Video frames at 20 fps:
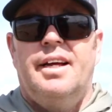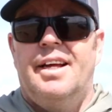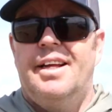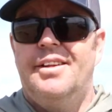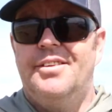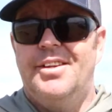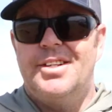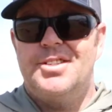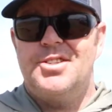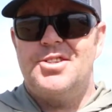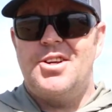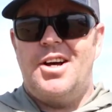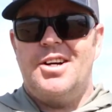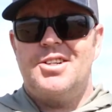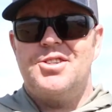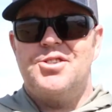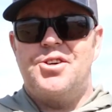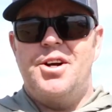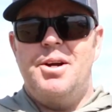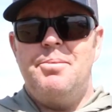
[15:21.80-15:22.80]
And let's
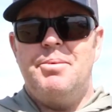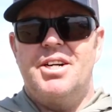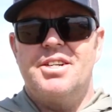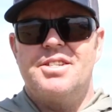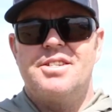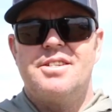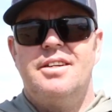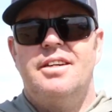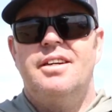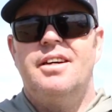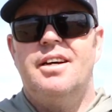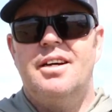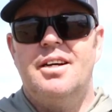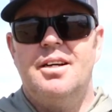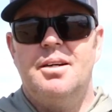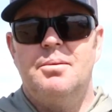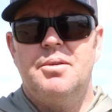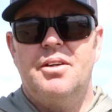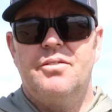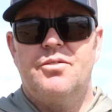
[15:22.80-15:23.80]
talk streamers.
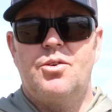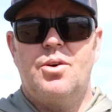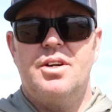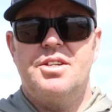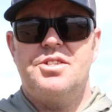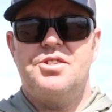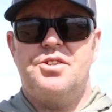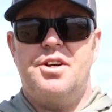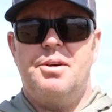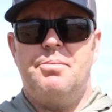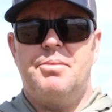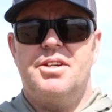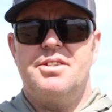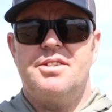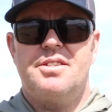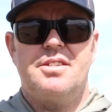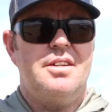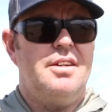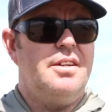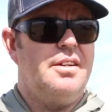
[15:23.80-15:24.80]
Of course,
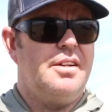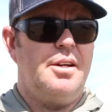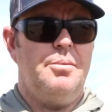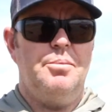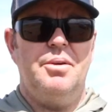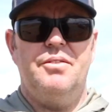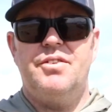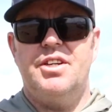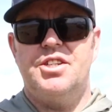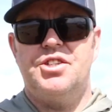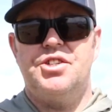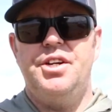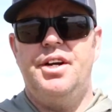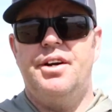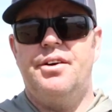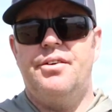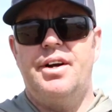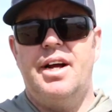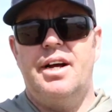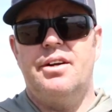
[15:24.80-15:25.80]
streamers can be fished
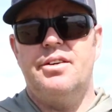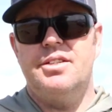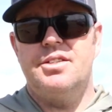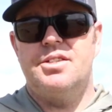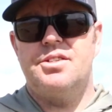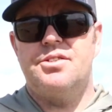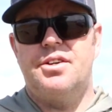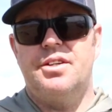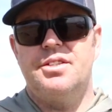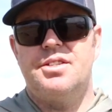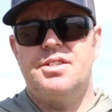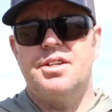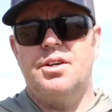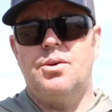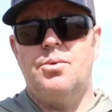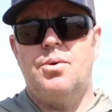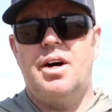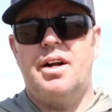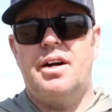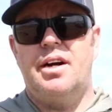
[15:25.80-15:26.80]
year-round in
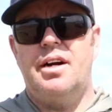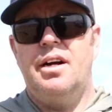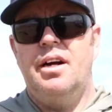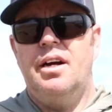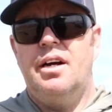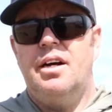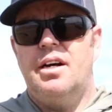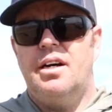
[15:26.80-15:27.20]
still water.